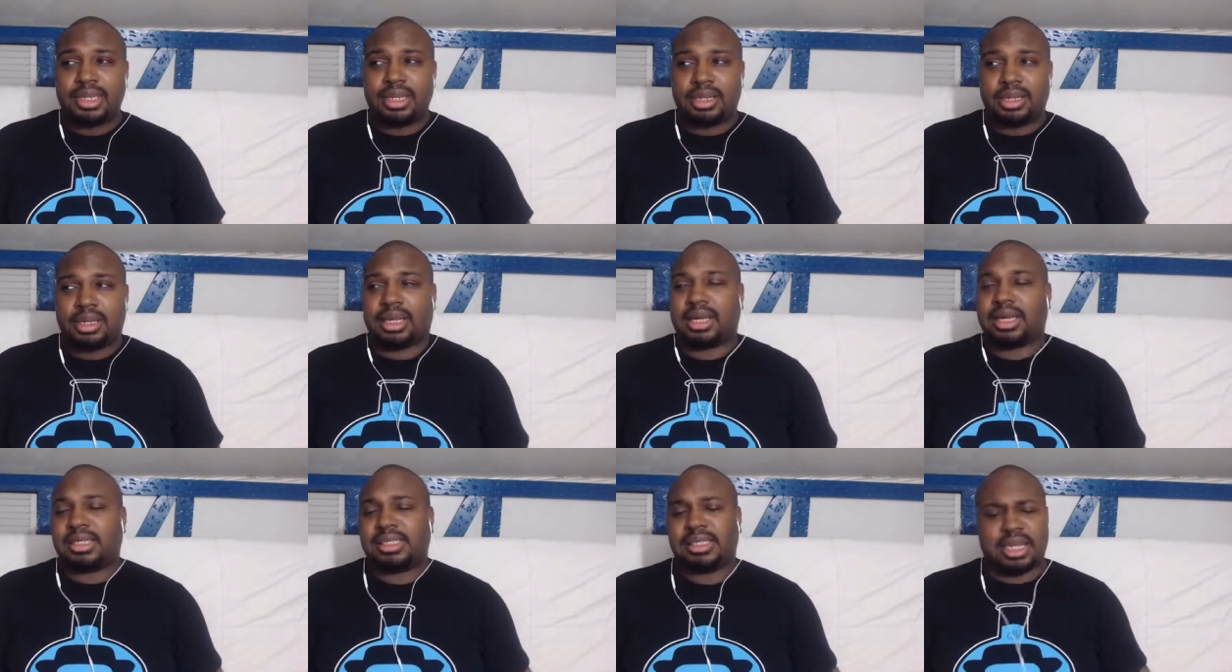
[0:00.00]

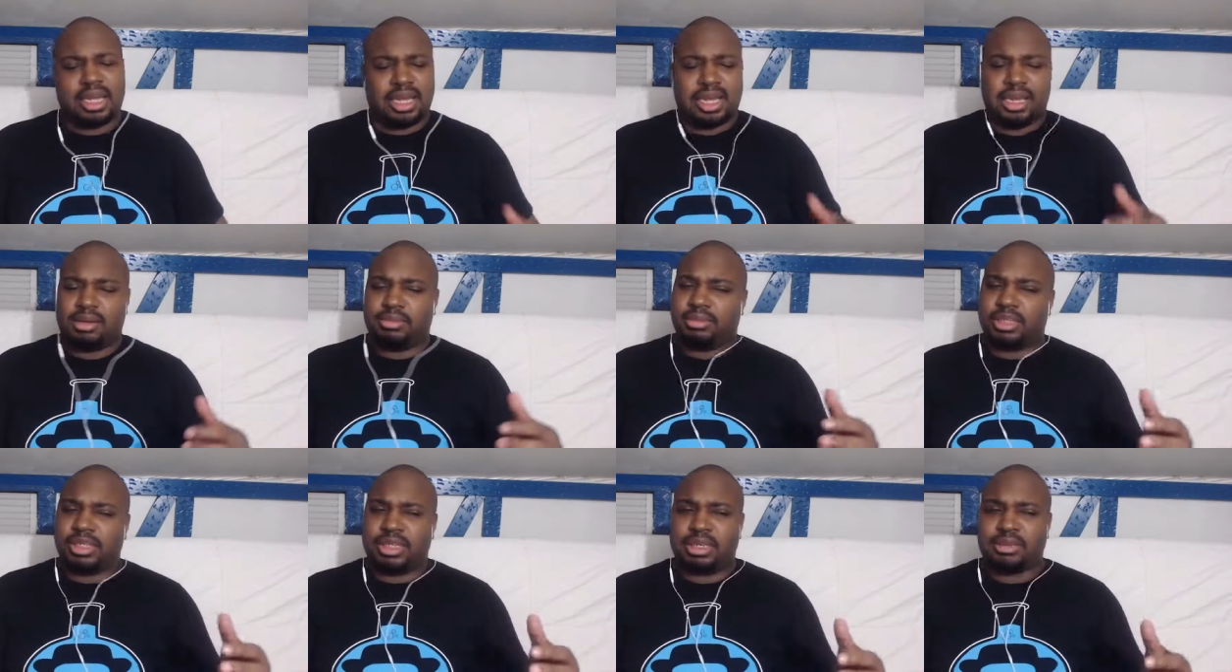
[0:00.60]
like I said, it
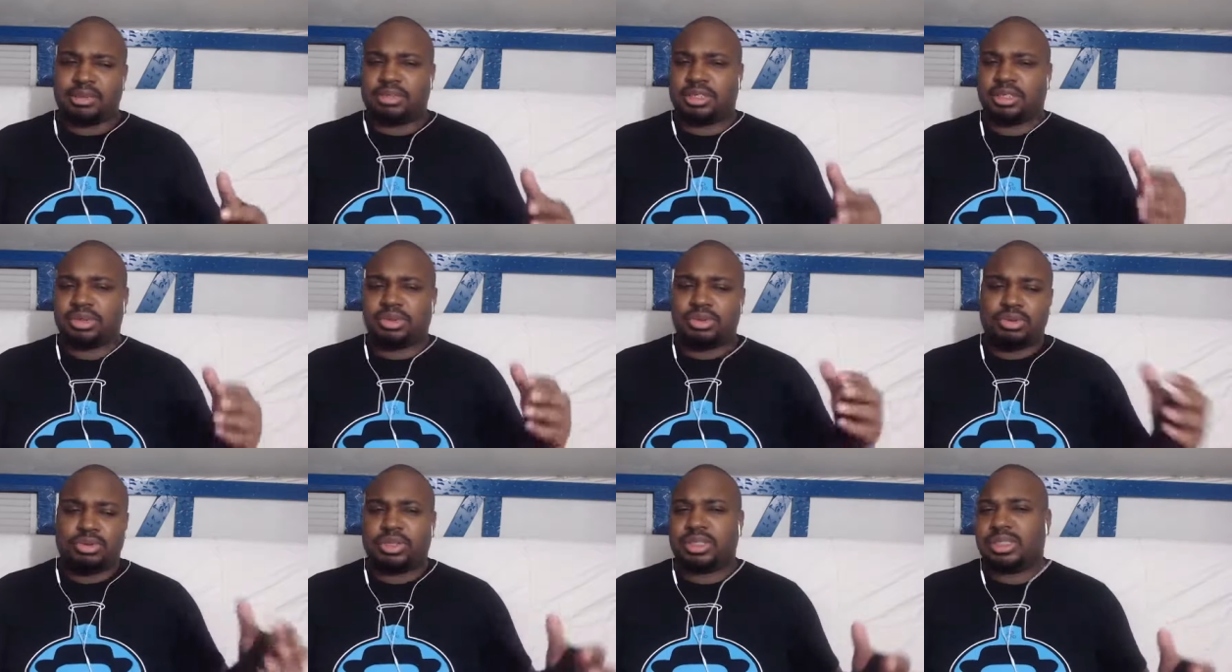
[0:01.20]
was it was
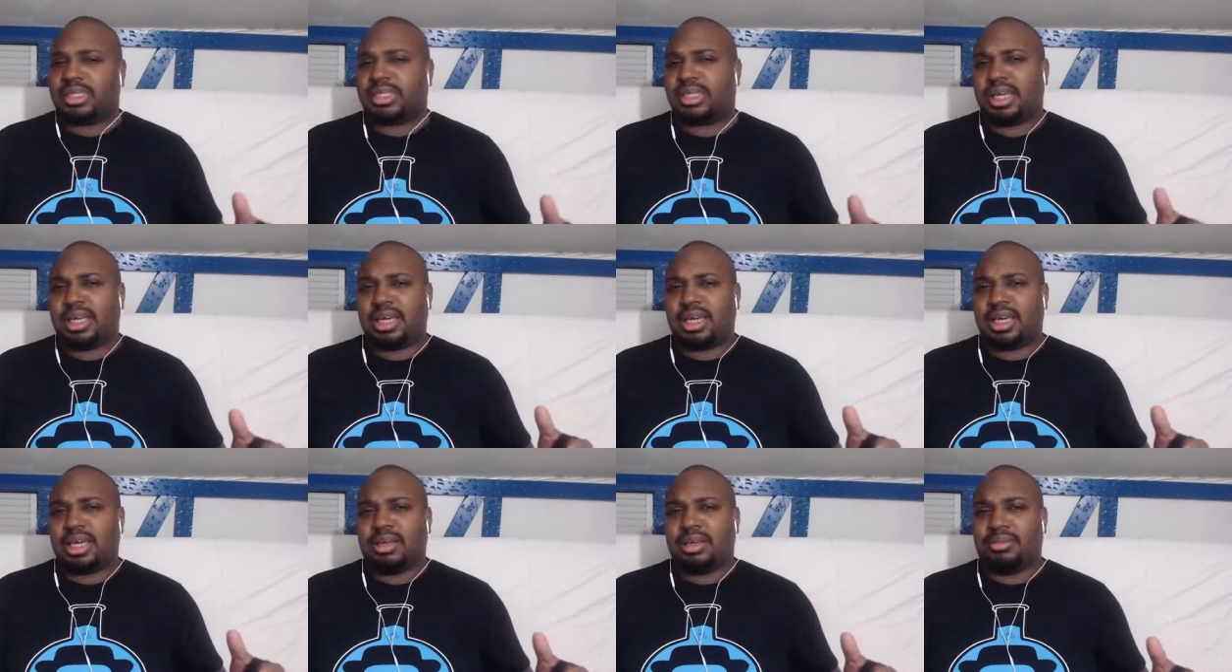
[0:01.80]
cool to
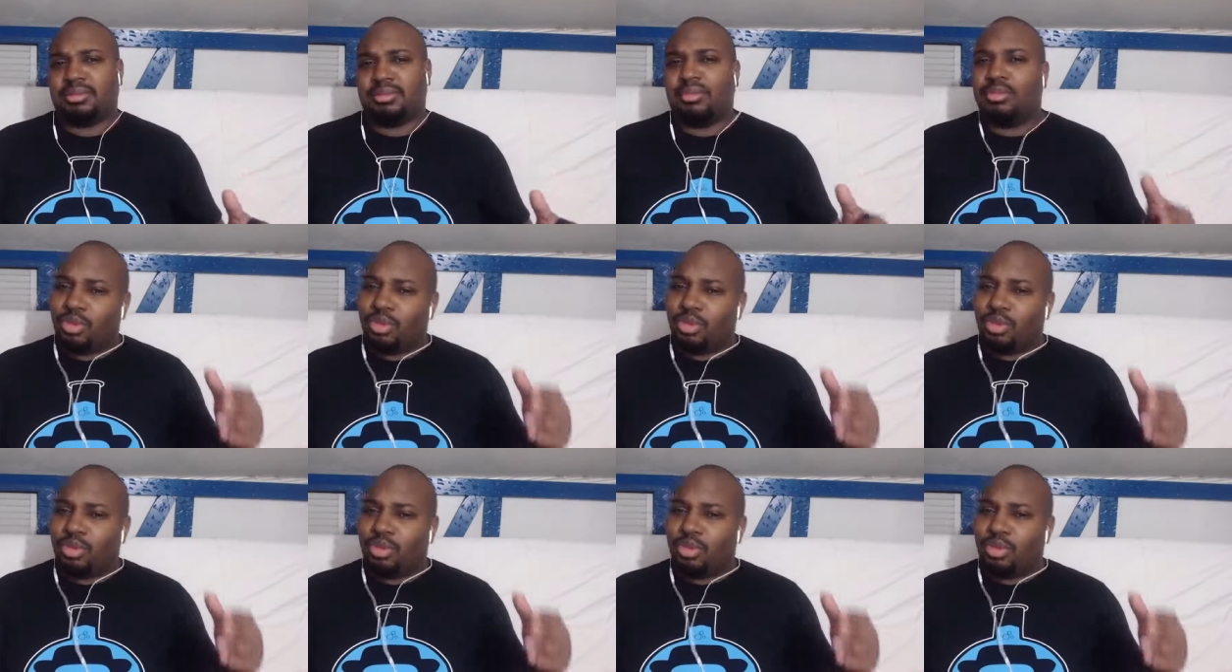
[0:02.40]
see